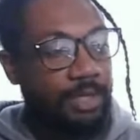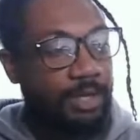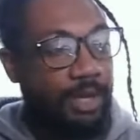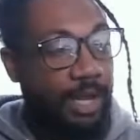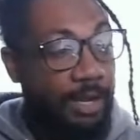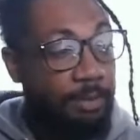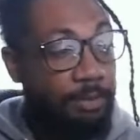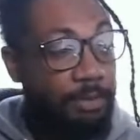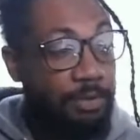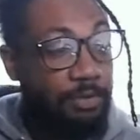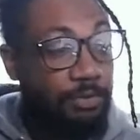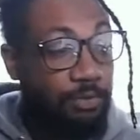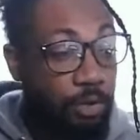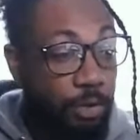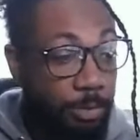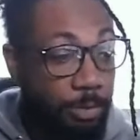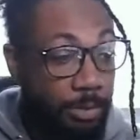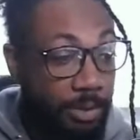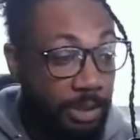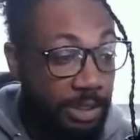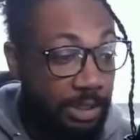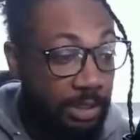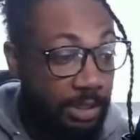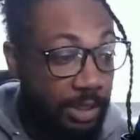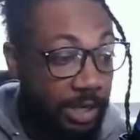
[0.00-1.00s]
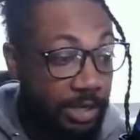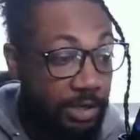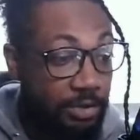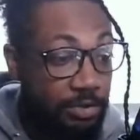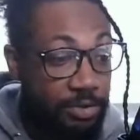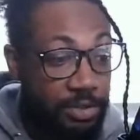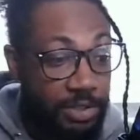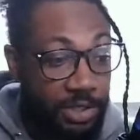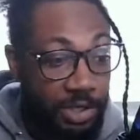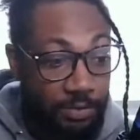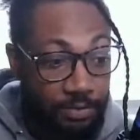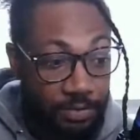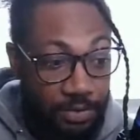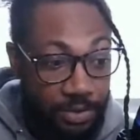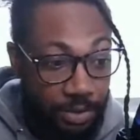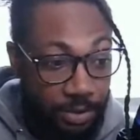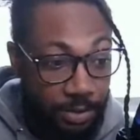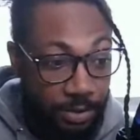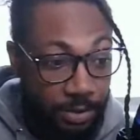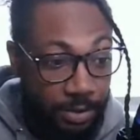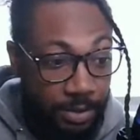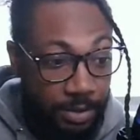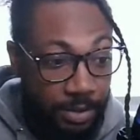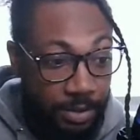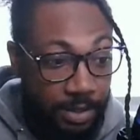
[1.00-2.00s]
I was formerly, like yourself,
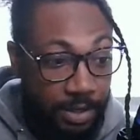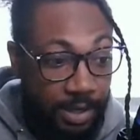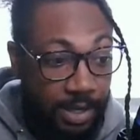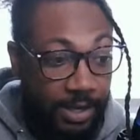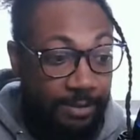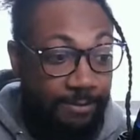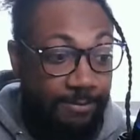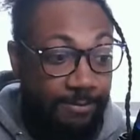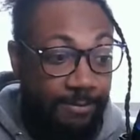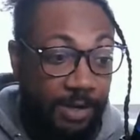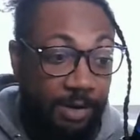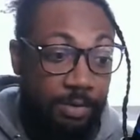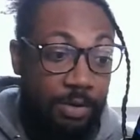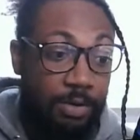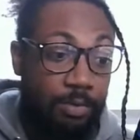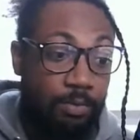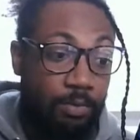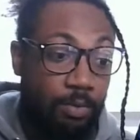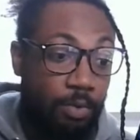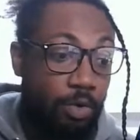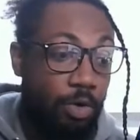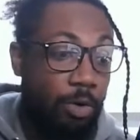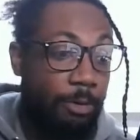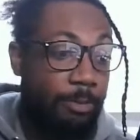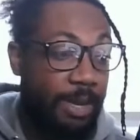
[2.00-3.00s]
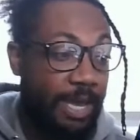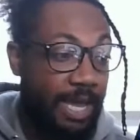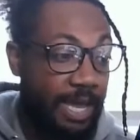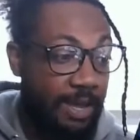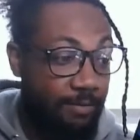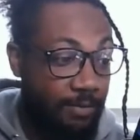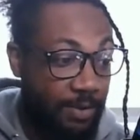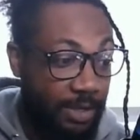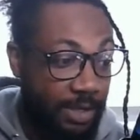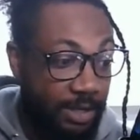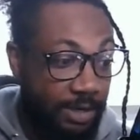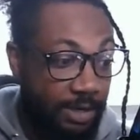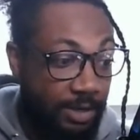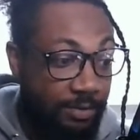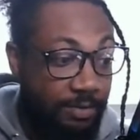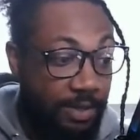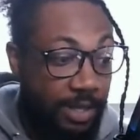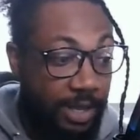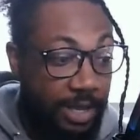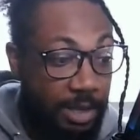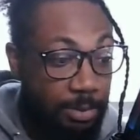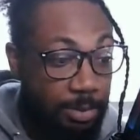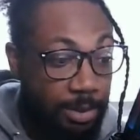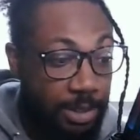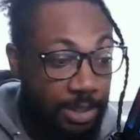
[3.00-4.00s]
sir, a very warm advocate of
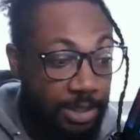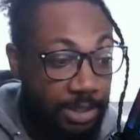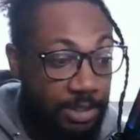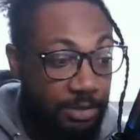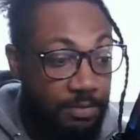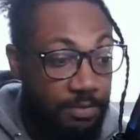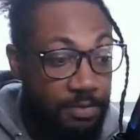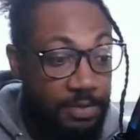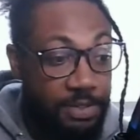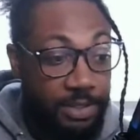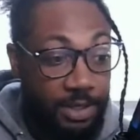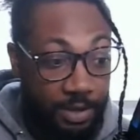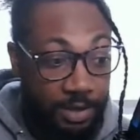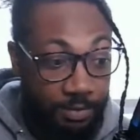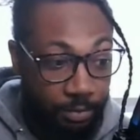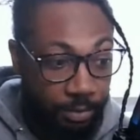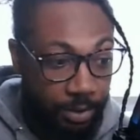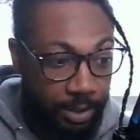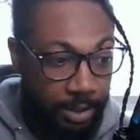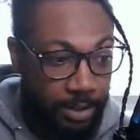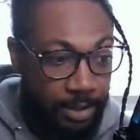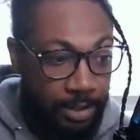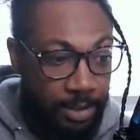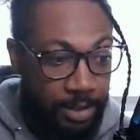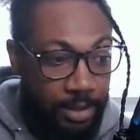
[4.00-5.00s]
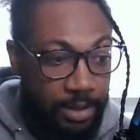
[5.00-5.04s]
the abolition of slavery.